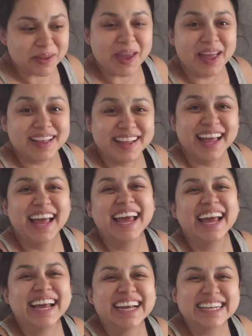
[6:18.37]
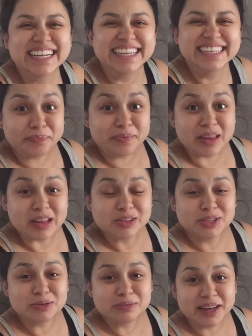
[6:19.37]
Yeah.
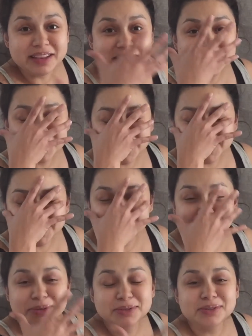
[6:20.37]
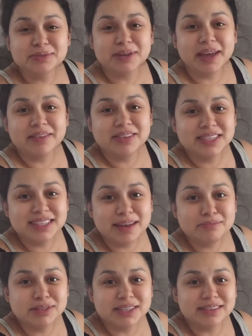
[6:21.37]
Don't mind these dark circles. We haven't
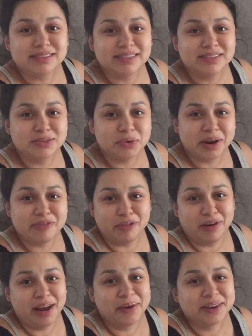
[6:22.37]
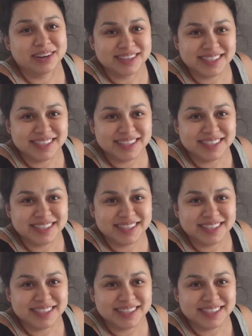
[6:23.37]
slept in 24 hours.